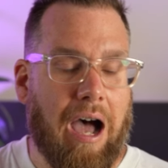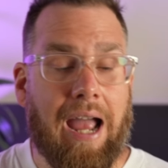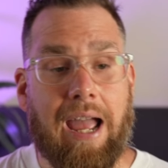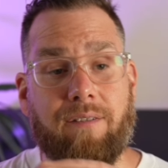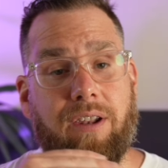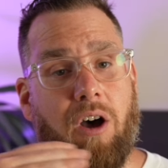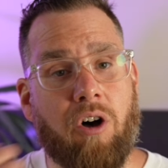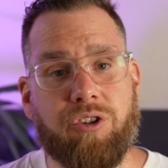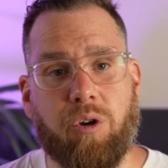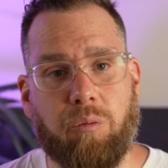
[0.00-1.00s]
I haven't
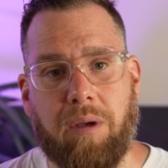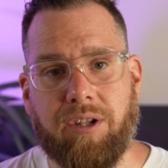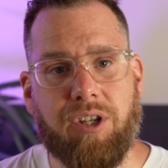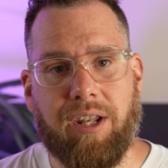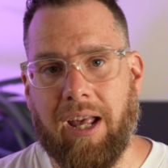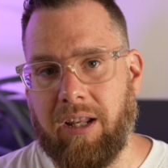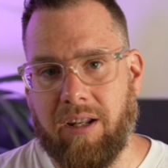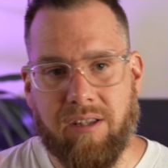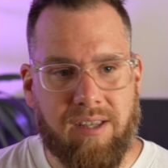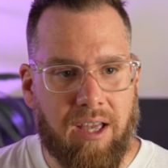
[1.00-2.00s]
also mentioned any of
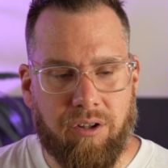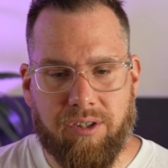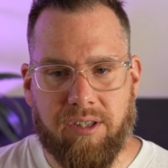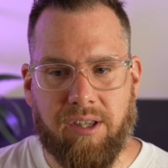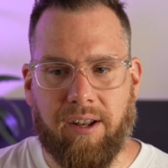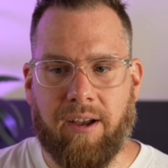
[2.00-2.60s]
the sandals as an